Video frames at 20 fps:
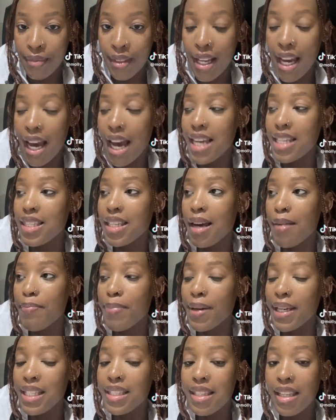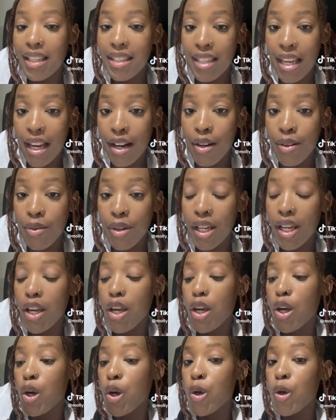As not basic salary,
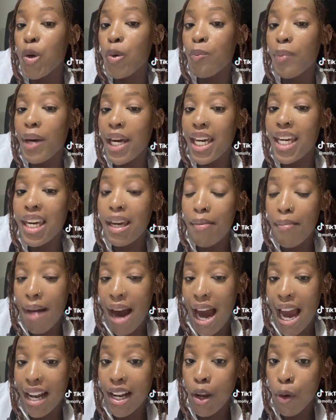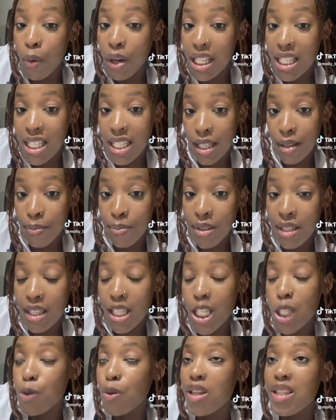you make imali liquid tips.
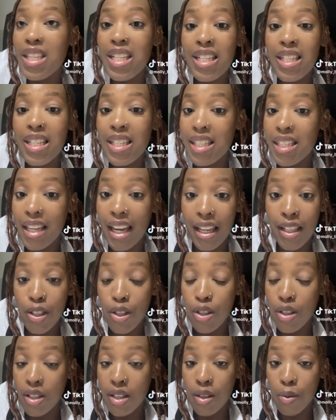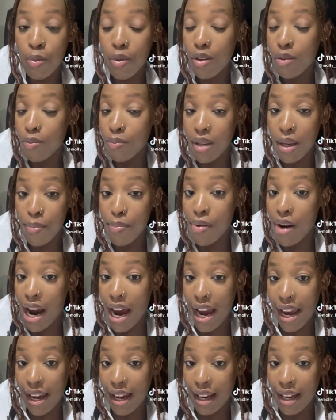This wasn't discussed with me
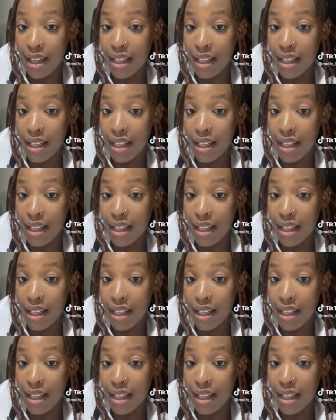prior.